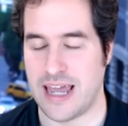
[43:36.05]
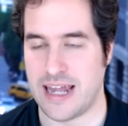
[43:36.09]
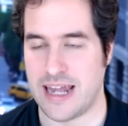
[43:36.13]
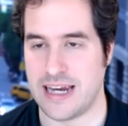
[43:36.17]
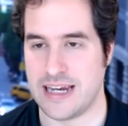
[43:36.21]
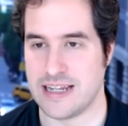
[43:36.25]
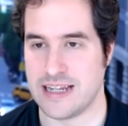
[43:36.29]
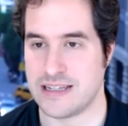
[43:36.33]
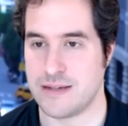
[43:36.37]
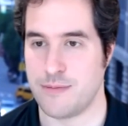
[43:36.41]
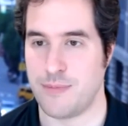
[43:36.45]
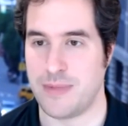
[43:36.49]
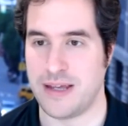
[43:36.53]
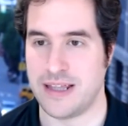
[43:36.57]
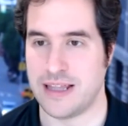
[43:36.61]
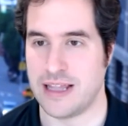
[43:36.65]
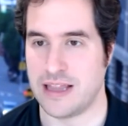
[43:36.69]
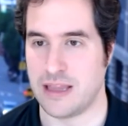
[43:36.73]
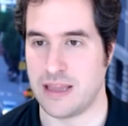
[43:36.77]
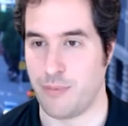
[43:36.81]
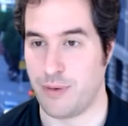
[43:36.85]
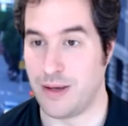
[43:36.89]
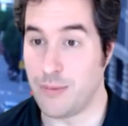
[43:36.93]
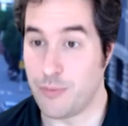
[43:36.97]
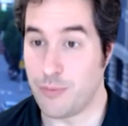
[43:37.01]
And it doesn't mean
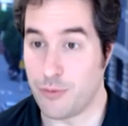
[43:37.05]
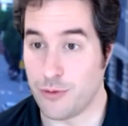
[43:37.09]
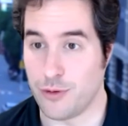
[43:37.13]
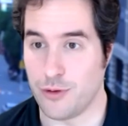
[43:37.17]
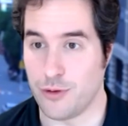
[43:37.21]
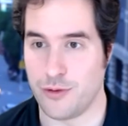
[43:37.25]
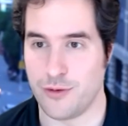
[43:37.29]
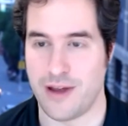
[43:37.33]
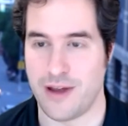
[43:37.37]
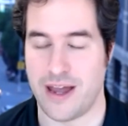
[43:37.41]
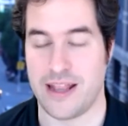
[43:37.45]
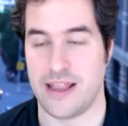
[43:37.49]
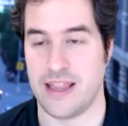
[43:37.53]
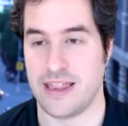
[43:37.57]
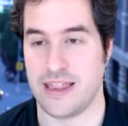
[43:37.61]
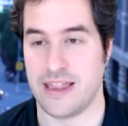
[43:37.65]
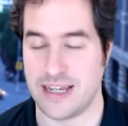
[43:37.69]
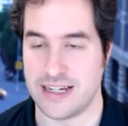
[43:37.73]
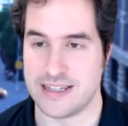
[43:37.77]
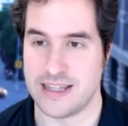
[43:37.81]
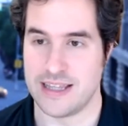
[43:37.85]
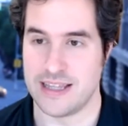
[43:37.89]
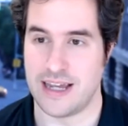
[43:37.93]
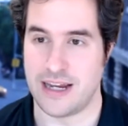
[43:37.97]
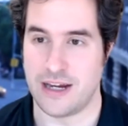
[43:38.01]
that the people and the
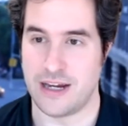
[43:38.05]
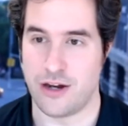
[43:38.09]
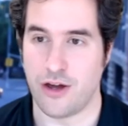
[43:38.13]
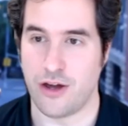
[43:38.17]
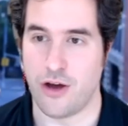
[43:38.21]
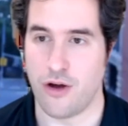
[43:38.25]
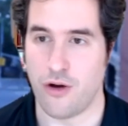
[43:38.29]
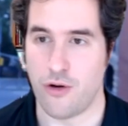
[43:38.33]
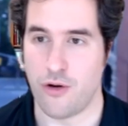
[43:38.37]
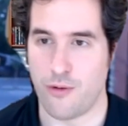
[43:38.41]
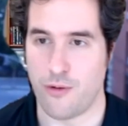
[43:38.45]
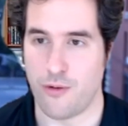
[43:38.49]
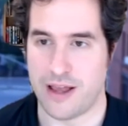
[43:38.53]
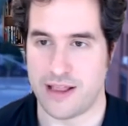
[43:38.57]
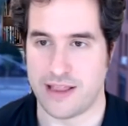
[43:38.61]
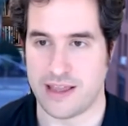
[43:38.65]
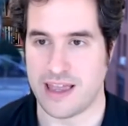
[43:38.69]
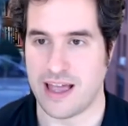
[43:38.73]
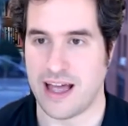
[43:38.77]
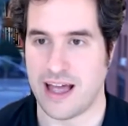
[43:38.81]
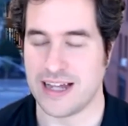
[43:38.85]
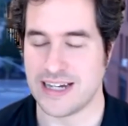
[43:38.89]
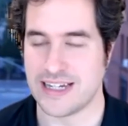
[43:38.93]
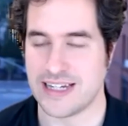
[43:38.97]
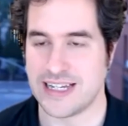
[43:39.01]
things that they know and the
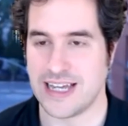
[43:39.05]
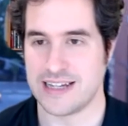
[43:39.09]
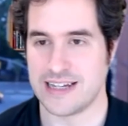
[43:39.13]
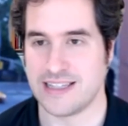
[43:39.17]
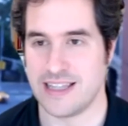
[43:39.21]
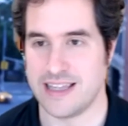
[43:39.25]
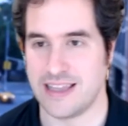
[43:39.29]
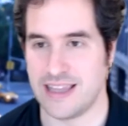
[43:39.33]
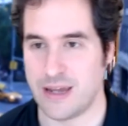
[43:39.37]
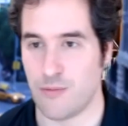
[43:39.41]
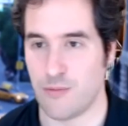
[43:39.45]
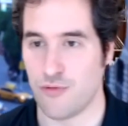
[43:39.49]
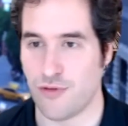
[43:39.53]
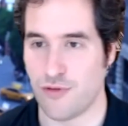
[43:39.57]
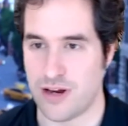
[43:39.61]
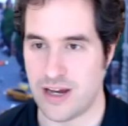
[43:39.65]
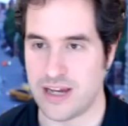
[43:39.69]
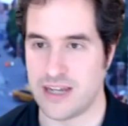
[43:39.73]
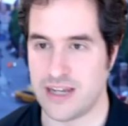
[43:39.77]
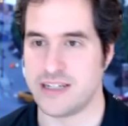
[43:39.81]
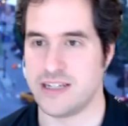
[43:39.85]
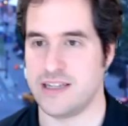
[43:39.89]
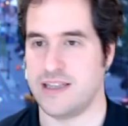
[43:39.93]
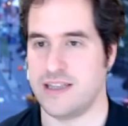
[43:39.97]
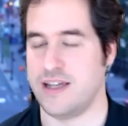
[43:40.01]
context that they
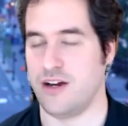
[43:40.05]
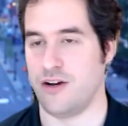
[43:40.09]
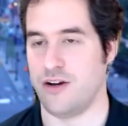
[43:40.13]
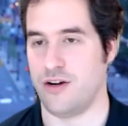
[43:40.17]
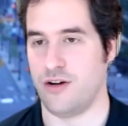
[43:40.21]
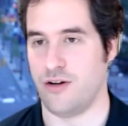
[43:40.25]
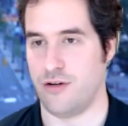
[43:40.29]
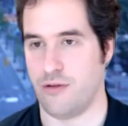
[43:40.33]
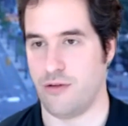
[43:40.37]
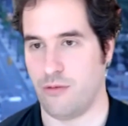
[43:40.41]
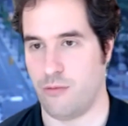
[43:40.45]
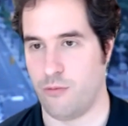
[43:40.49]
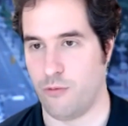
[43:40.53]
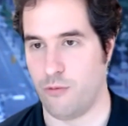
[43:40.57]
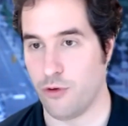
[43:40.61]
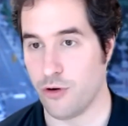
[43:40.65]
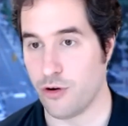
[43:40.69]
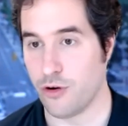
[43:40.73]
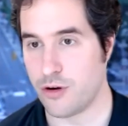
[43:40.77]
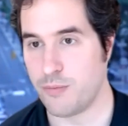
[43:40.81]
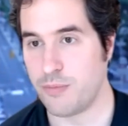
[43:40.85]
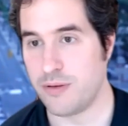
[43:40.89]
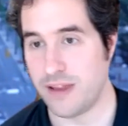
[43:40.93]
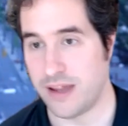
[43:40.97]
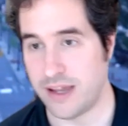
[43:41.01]
bring to their
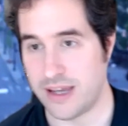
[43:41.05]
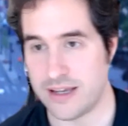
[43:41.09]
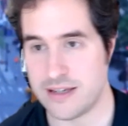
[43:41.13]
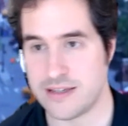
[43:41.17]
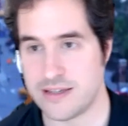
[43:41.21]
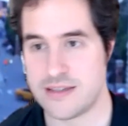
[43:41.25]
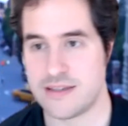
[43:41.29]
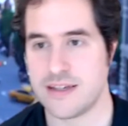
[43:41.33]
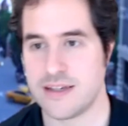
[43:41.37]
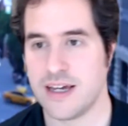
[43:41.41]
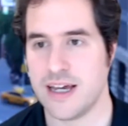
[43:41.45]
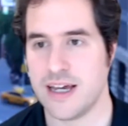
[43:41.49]
workplace